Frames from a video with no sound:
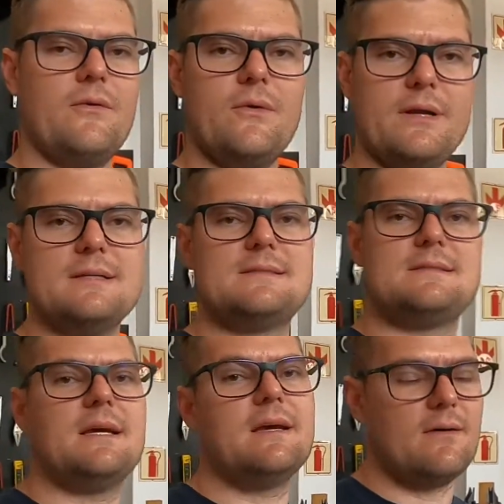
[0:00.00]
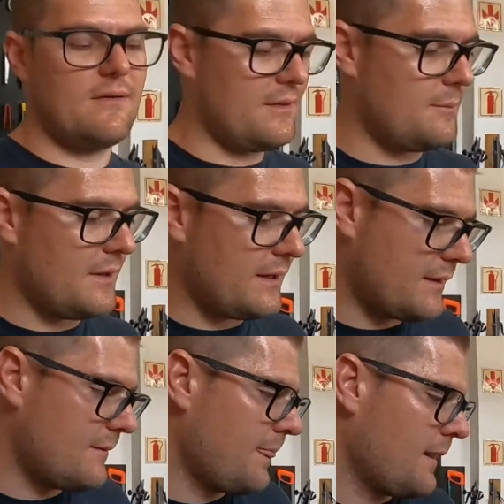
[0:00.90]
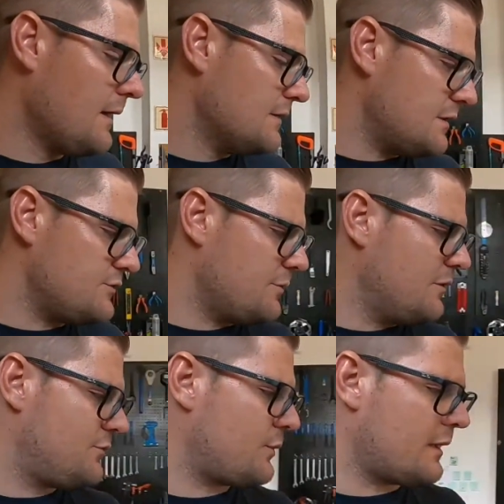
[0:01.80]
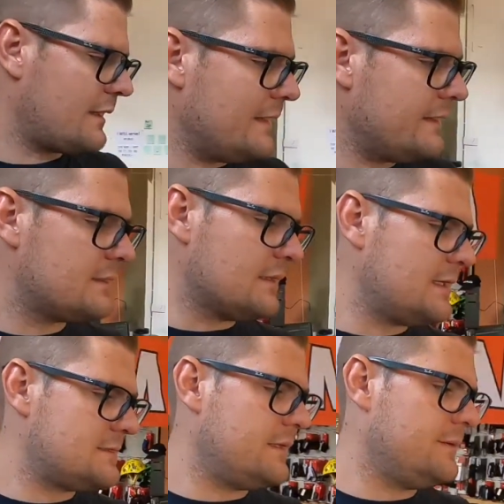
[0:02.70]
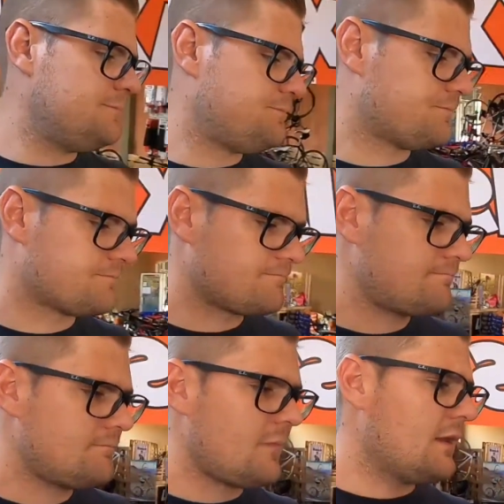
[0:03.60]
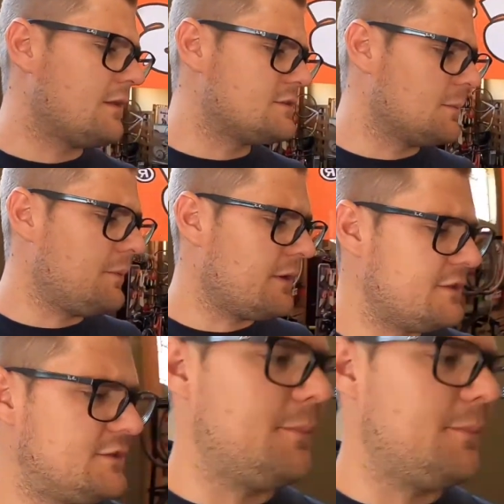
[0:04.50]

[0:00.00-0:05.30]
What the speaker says: the rear stay on the bike. So it's removed. We're going to clean it nicely. The top part